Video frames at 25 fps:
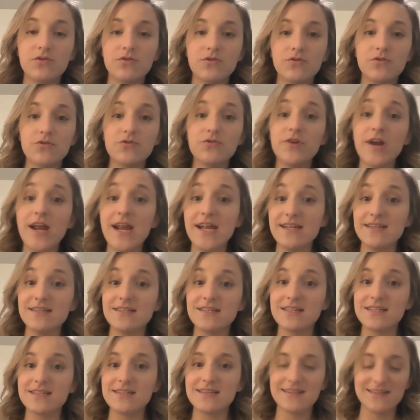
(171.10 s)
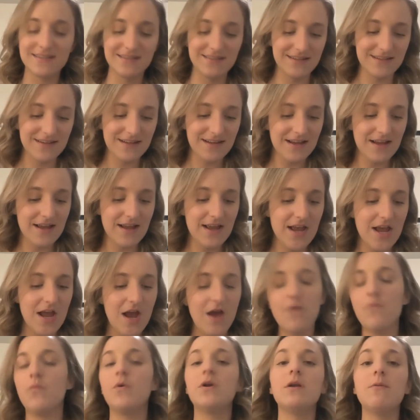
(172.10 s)
Great.
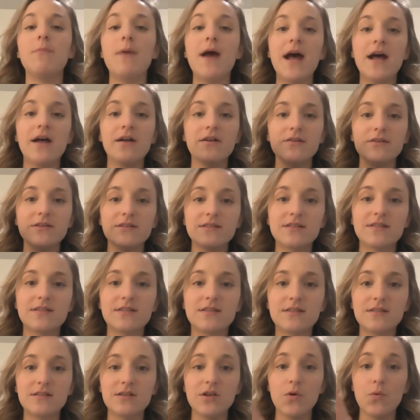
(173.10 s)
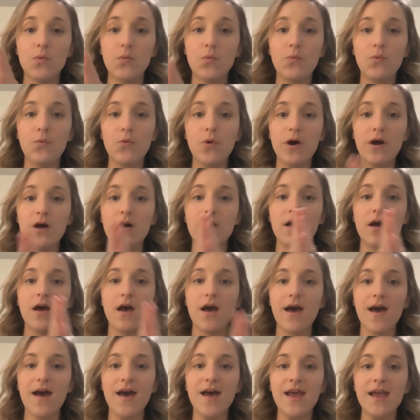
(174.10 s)
What about s? W
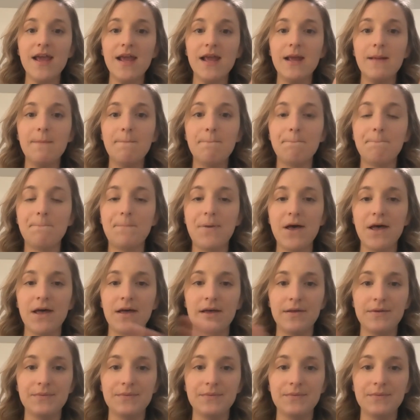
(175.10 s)
I P